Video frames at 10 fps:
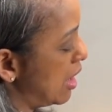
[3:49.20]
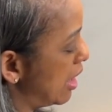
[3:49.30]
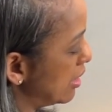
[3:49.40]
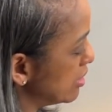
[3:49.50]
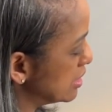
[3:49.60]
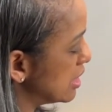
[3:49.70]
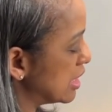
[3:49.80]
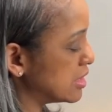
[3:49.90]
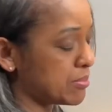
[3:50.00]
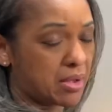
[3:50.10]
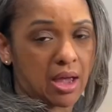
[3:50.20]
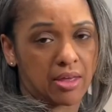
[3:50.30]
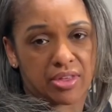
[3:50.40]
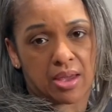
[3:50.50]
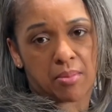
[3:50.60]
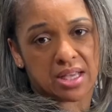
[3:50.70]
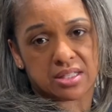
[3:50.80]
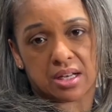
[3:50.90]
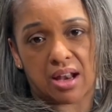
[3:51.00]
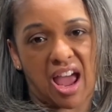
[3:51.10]
I think it makes
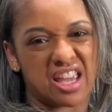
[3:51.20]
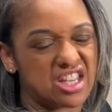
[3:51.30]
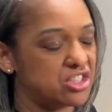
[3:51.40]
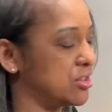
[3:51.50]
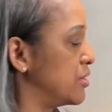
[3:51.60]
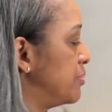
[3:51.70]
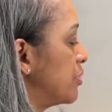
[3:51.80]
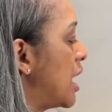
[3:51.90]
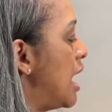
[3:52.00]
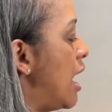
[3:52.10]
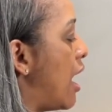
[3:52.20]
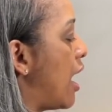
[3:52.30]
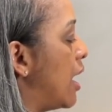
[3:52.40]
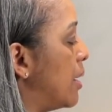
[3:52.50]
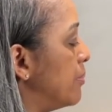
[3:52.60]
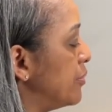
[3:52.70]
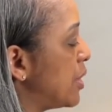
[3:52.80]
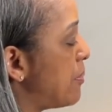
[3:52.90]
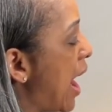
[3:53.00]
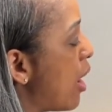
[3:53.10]
it a lot easier. The
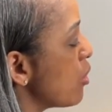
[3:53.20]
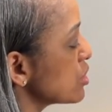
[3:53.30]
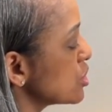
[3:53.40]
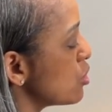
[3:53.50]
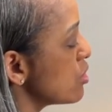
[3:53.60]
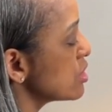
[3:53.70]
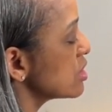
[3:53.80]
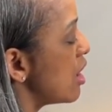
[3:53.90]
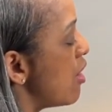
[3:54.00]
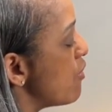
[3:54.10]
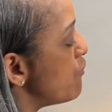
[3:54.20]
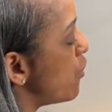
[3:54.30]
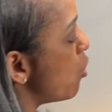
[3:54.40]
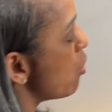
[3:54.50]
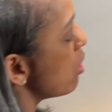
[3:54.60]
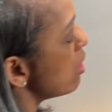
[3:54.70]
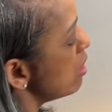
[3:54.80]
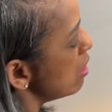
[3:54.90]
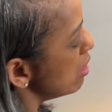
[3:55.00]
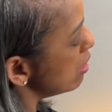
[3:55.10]
power source for
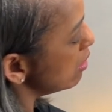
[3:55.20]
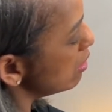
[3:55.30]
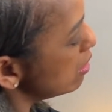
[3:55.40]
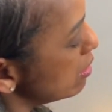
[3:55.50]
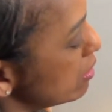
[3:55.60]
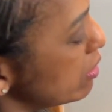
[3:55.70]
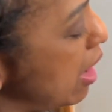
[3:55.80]
the